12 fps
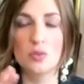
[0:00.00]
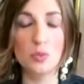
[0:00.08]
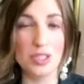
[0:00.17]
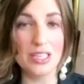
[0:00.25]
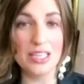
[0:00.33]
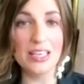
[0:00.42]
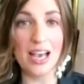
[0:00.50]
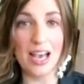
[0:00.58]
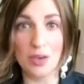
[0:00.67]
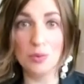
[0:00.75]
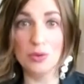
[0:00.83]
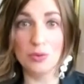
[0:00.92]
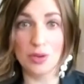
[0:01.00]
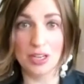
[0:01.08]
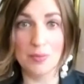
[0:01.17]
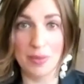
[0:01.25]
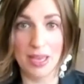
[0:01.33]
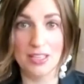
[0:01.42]
really, I would
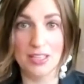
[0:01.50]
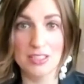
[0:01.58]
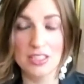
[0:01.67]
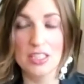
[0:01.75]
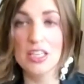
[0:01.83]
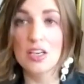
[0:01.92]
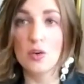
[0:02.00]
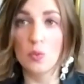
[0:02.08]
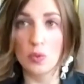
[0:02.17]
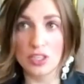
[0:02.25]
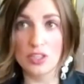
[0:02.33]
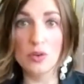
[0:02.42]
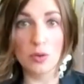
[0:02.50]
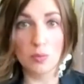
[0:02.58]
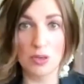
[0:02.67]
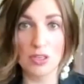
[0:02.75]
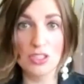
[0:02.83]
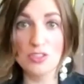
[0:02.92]
recommend when you are
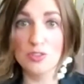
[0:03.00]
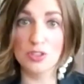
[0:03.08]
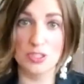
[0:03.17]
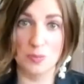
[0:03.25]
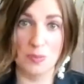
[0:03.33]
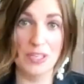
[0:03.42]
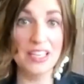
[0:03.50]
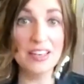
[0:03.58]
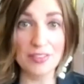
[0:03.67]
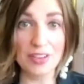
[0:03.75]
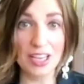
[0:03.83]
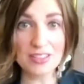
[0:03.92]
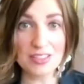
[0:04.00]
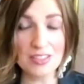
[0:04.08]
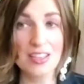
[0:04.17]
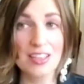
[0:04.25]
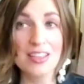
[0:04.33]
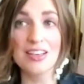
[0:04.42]
booked for speaking events,
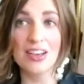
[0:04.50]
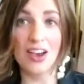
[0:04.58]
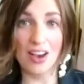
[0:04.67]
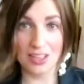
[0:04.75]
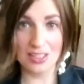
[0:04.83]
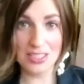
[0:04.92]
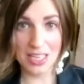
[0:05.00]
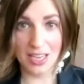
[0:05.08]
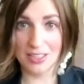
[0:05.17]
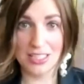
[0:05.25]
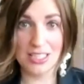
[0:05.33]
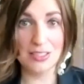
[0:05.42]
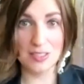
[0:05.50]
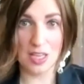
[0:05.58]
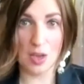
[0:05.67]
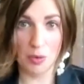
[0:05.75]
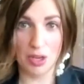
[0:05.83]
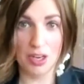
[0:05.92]
contacting
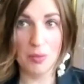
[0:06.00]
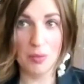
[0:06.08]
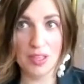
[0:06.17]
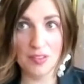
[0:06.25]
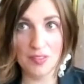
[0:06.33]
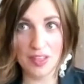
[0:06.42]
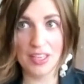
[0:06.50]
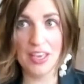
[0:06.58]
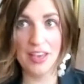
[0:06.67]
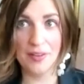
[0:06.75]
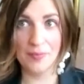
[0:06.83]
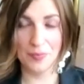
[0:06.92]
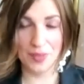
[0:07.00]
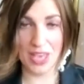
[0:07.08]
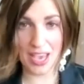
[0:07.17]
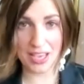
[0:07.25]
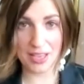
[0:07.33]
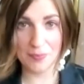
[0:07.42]
someone and being like,
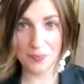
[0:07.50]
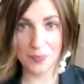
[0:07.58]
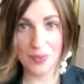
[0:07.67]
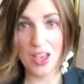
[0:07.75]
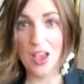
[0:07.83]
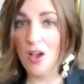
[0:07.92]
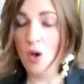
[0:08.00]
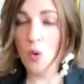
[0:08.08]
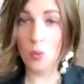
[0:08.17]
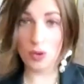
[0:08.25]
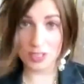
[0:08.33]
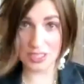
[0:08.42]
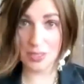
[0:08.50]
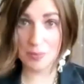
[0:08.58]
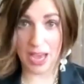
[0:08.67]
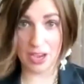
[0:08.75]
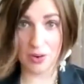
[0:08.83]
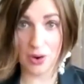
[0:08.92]
hey, what is the
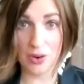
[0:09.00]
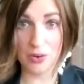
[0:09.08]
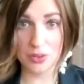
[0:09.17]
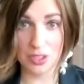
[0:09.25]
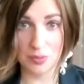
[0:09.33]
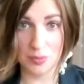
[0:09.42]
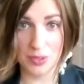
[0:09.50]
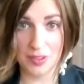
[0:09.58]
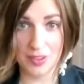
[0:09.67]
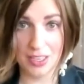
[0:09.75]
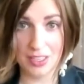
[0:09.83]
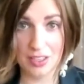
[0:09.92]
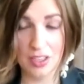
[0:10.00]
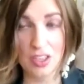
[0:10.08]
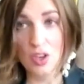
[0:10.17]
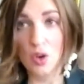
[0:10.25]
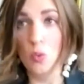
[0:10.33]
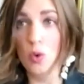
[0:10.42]
background going to be like?
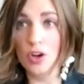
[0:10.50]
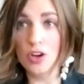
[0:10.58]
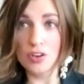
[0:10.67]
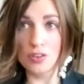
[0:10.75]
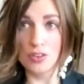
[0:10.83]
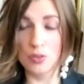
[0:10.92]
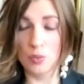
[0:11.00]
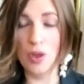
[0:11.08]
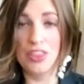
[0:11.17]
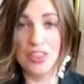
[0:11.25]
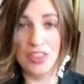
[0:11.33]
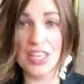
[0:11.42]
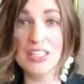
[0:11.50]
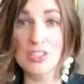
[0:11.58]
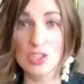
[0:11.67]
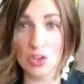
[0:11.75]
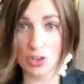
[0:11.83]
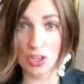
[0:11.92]
What
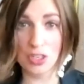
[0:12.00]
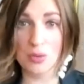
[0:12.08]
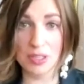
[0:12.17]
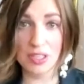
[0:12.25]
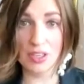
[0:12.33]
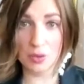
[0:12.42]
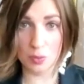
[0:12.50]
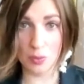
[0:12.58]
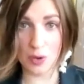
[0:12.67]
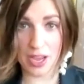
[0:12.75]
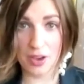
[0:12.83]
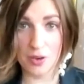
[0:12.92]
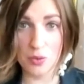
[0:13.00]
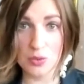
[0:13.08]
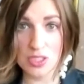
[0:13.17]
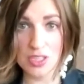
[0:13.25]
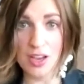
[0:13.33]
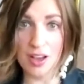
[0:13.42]
things are going to be
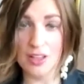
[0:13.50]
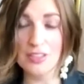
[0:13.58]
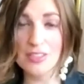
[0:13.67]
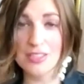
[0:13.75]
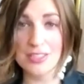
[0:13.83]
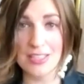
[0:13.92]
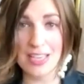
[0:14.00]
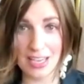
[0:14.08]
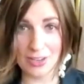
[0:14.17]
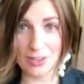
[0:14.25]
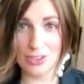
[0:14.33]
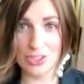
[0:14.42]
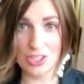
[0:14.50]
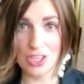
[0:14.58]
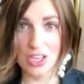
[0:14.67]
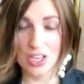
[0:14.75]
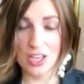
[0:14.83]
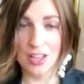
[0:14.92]
around on stage